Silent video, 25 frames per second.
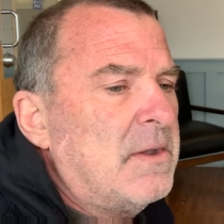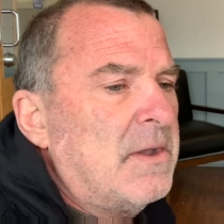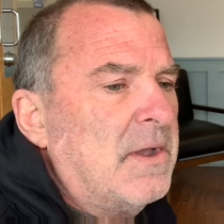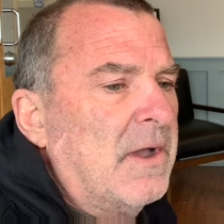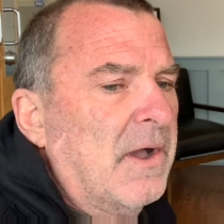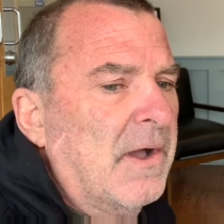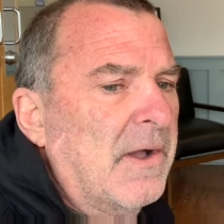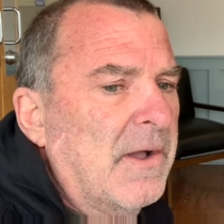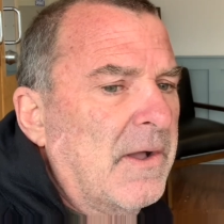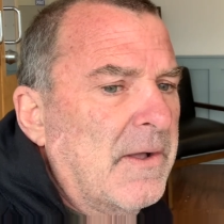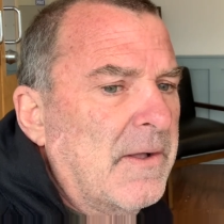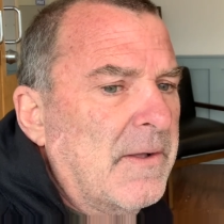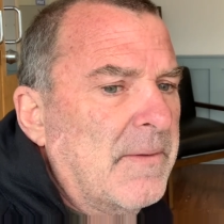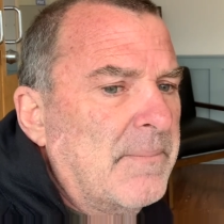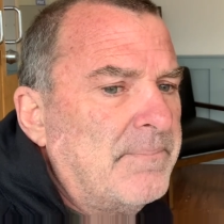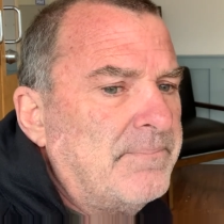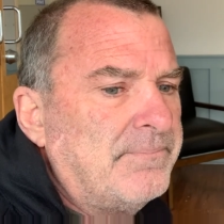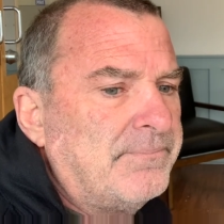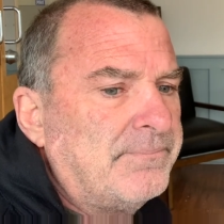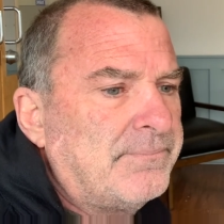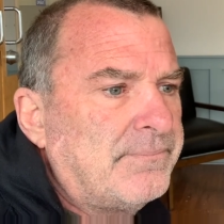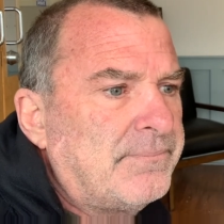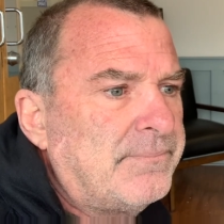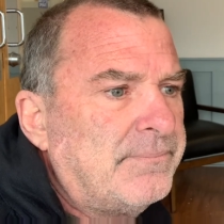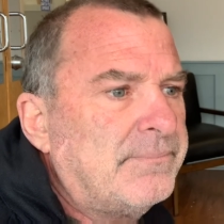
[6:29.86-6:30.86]

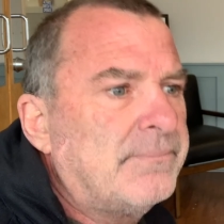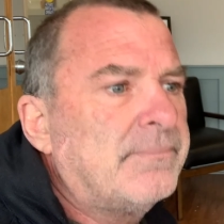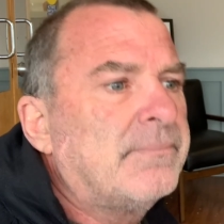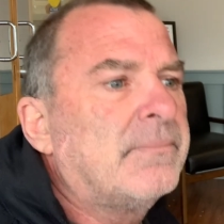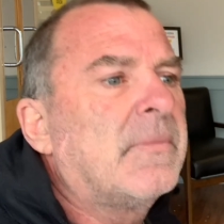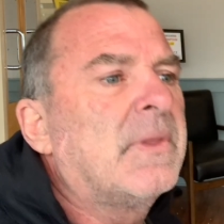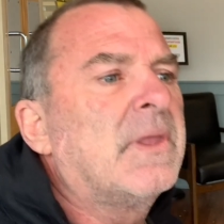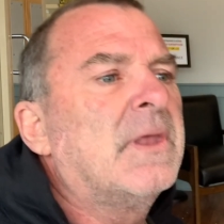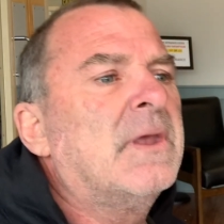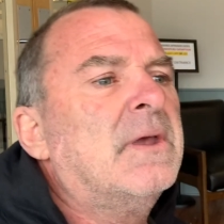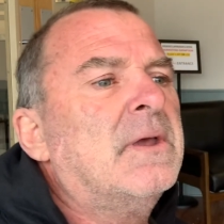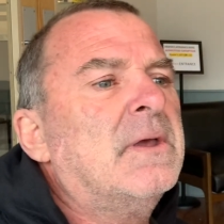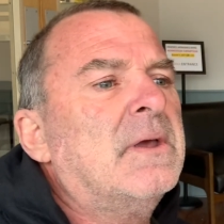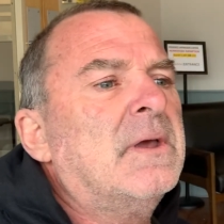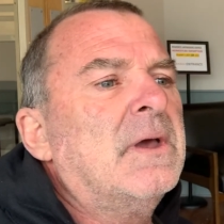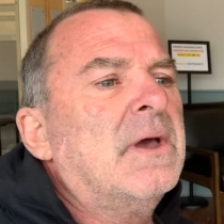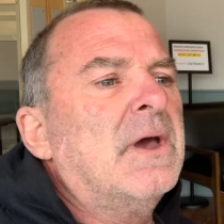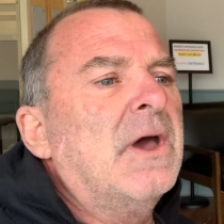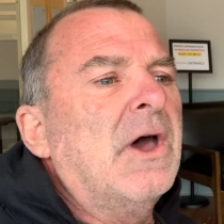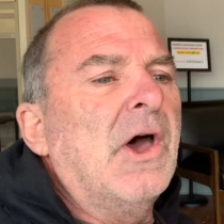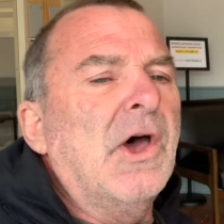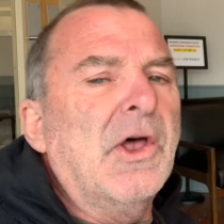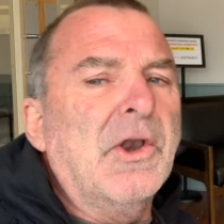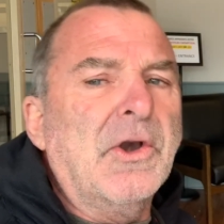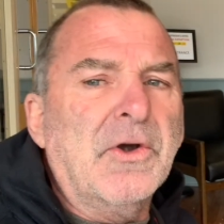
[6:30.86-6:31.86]
Um,
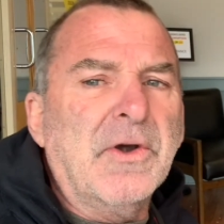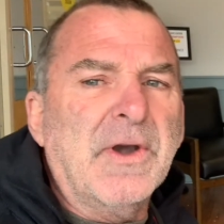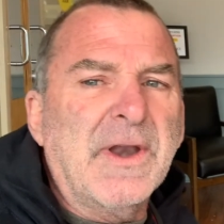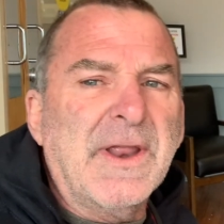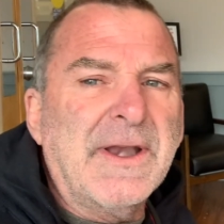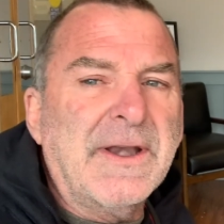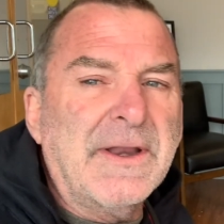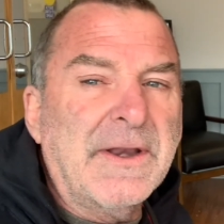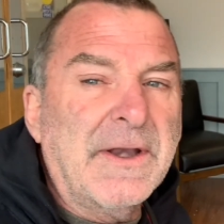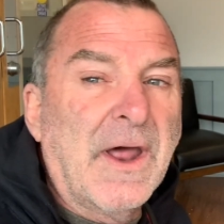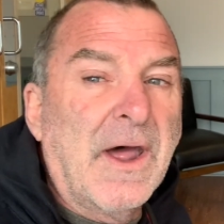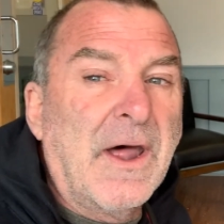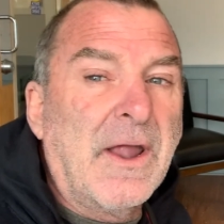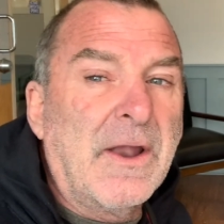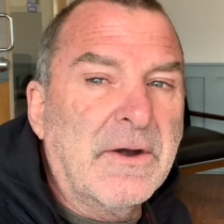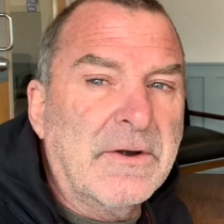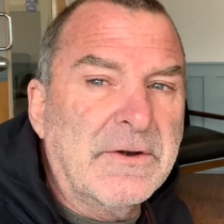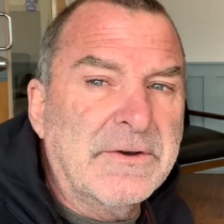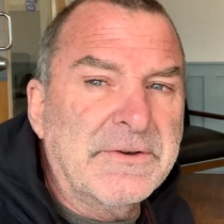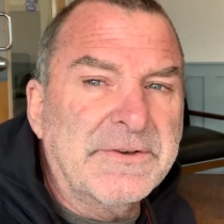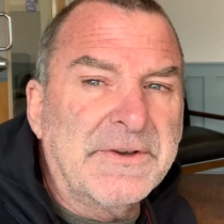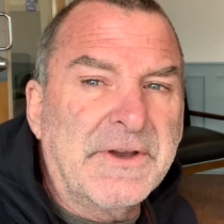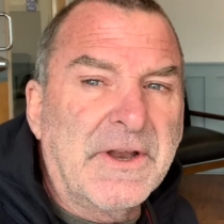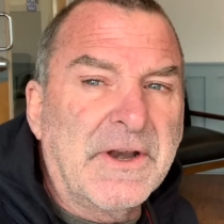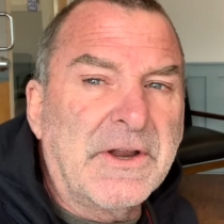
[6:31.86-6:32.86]

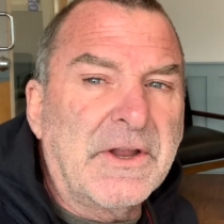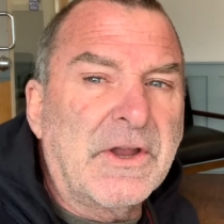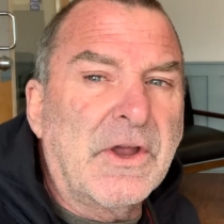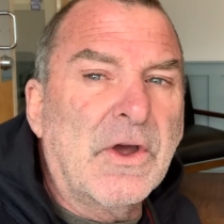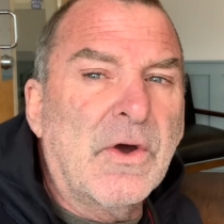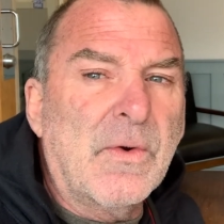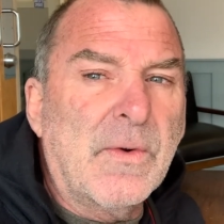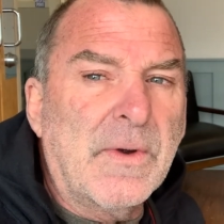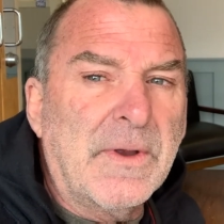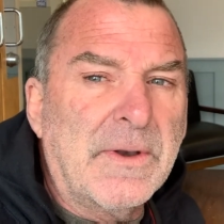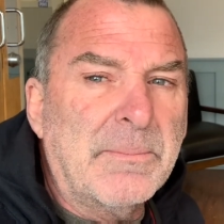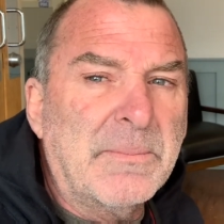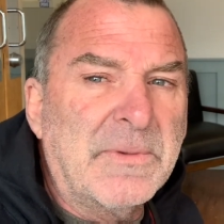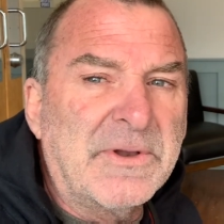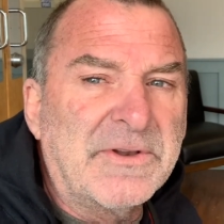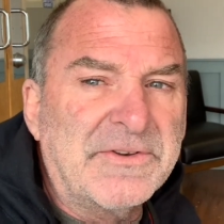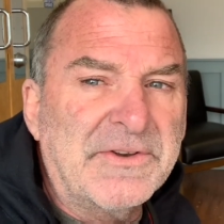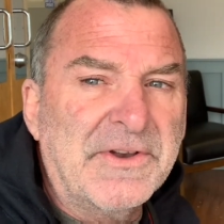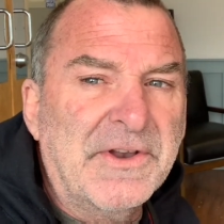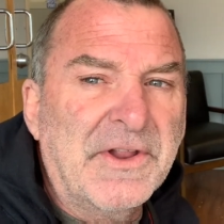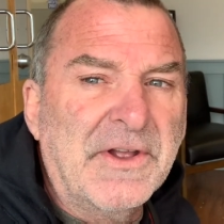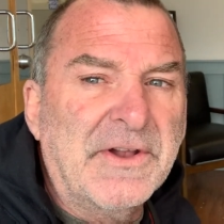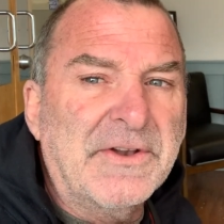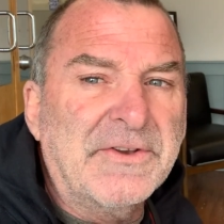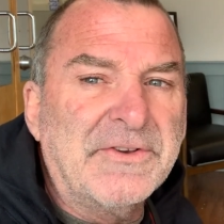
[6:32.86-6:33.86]
$180 is gonna go in Ms.
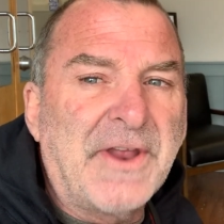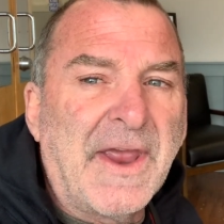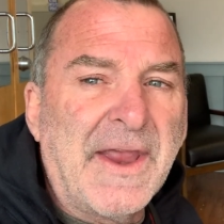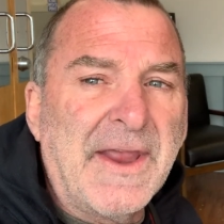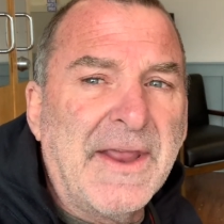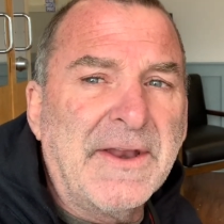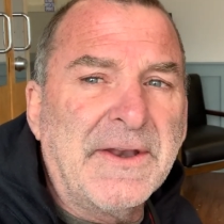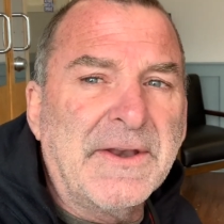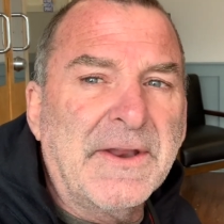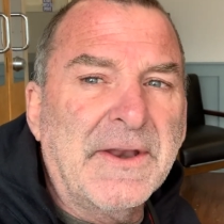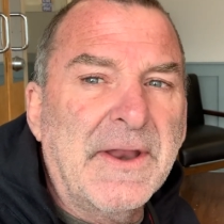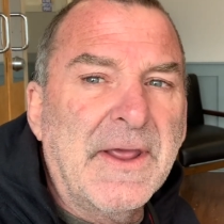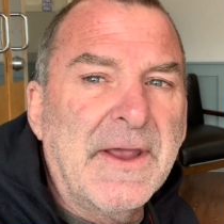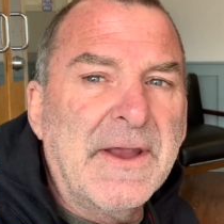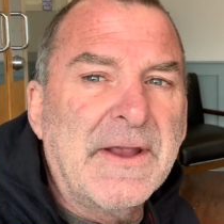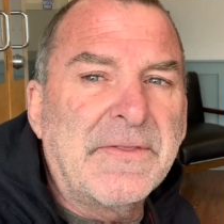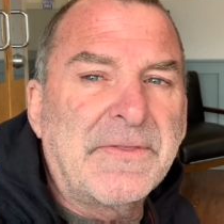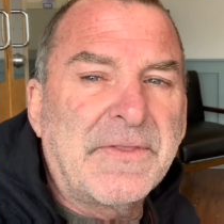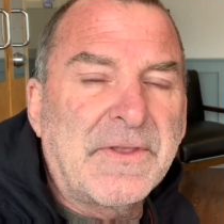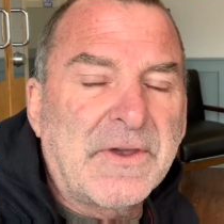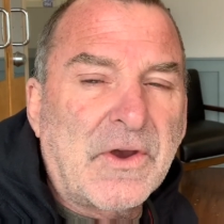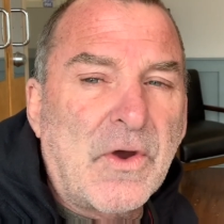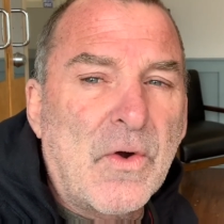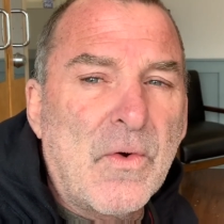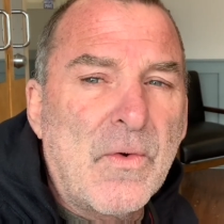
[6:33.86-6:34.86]
Dunn's hand today at
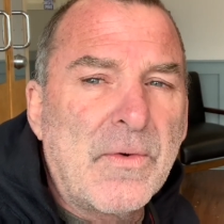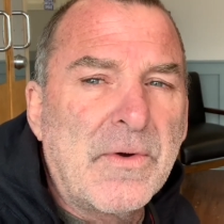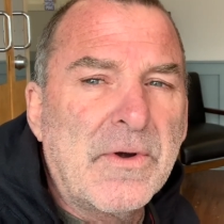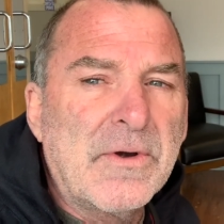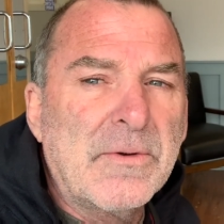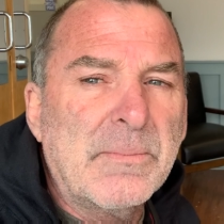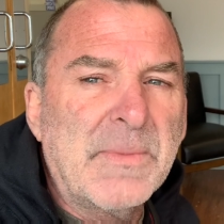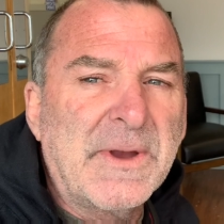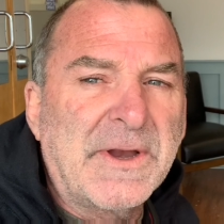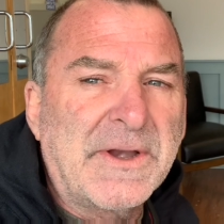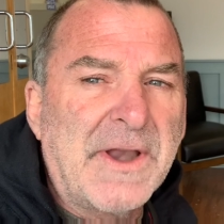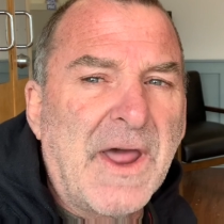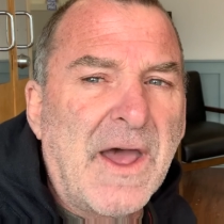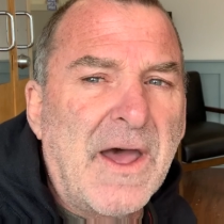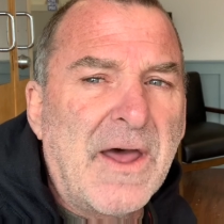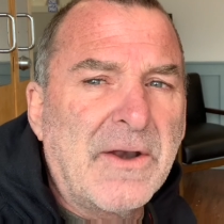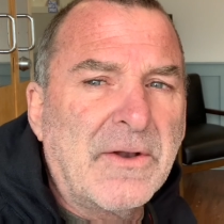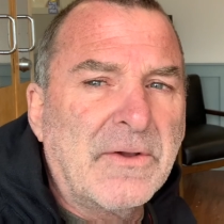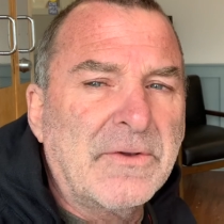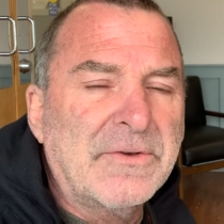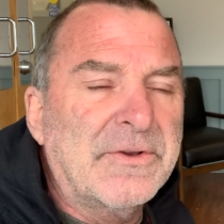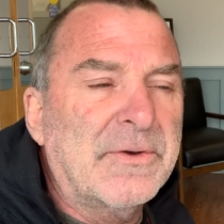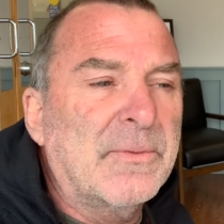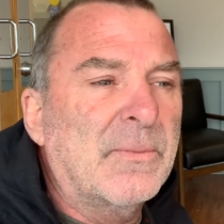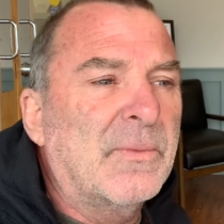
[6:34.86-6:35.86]
the corner of
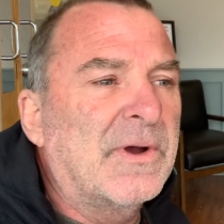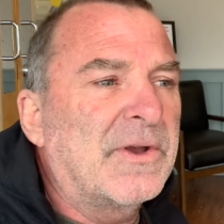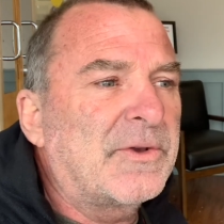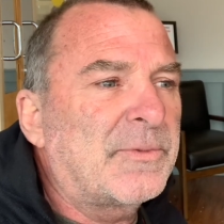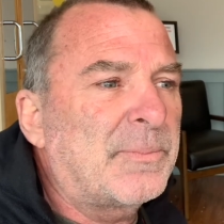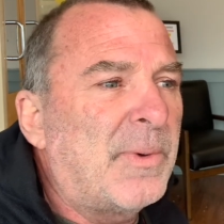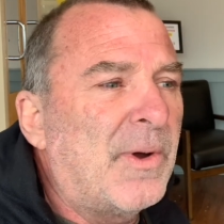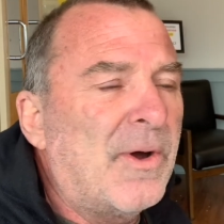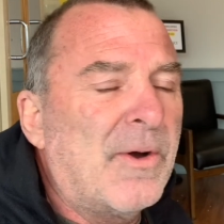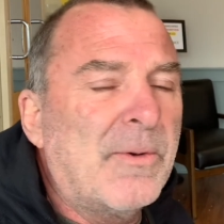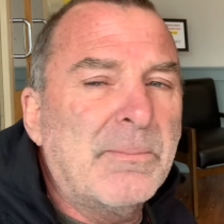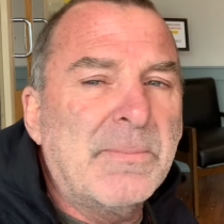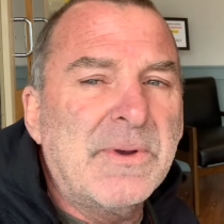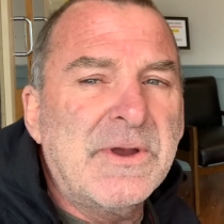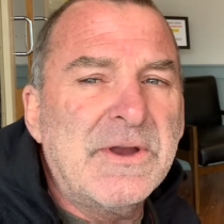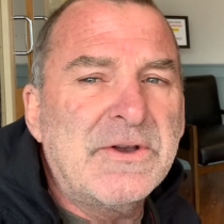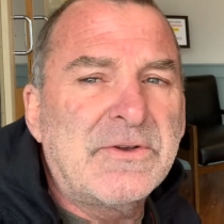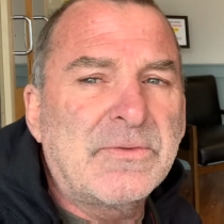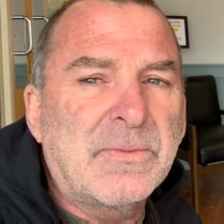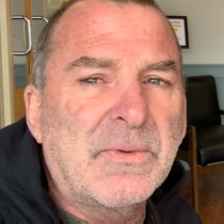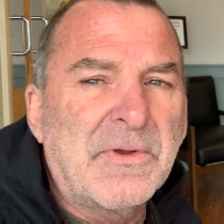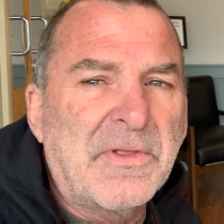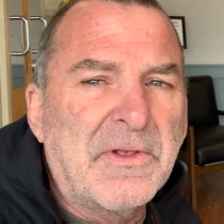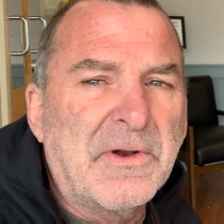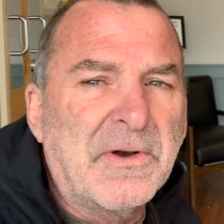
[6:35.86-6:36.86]
McDonald's in West Palm
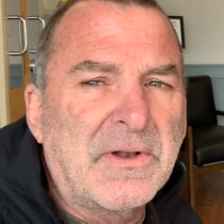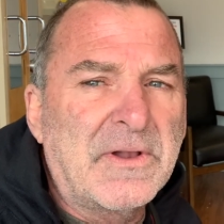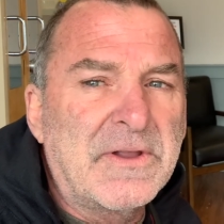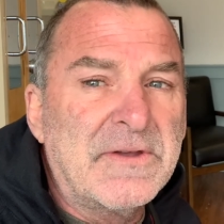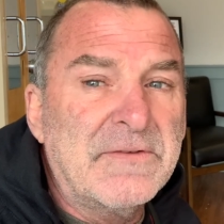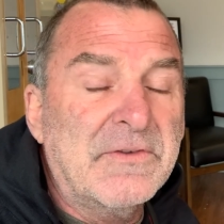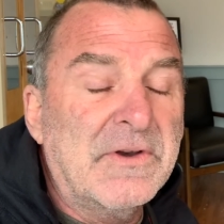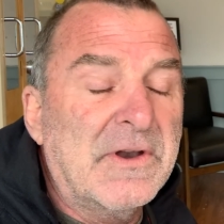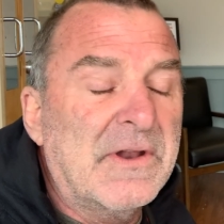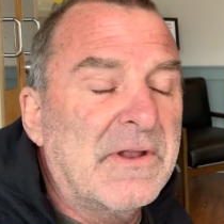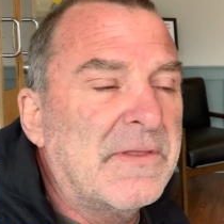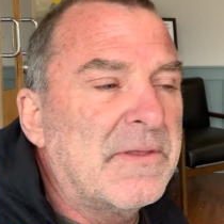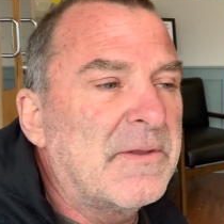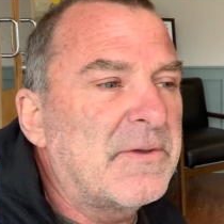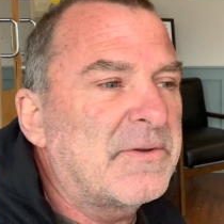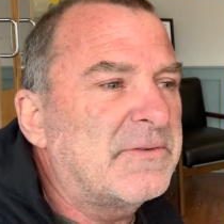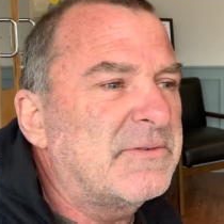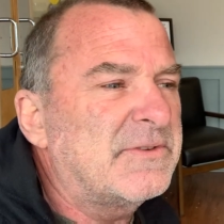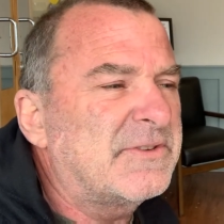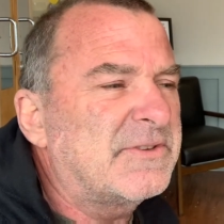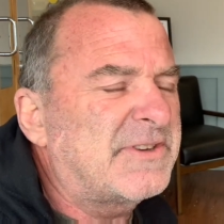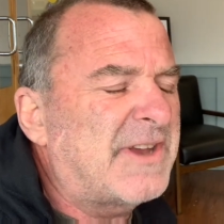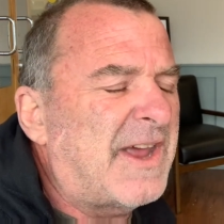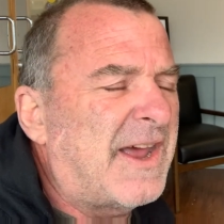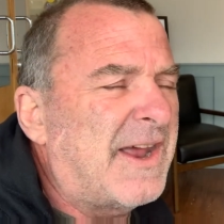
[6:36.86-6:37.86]
Beach where they're living on the
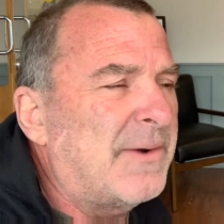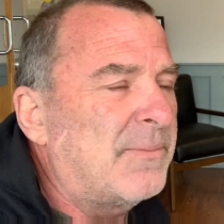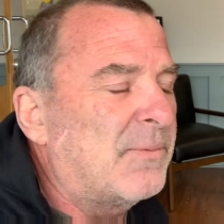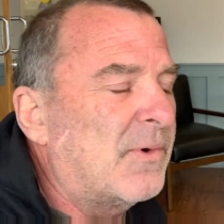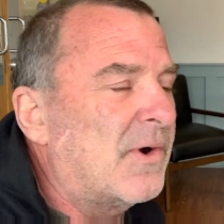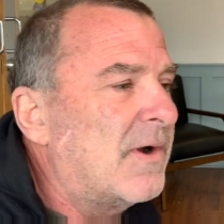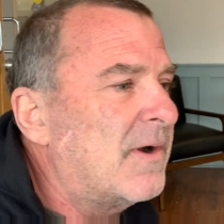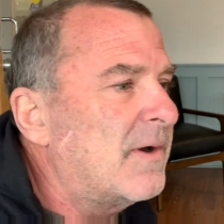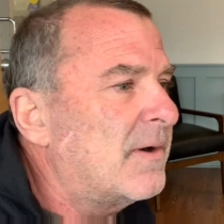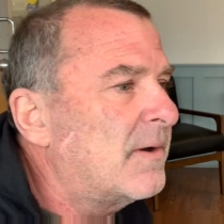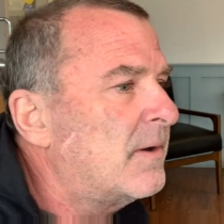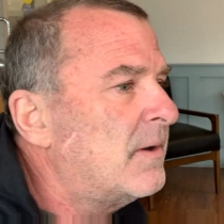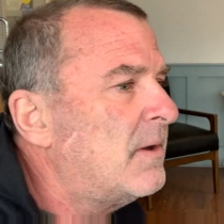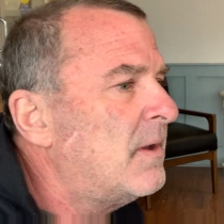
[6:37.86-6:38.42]
sidewalk.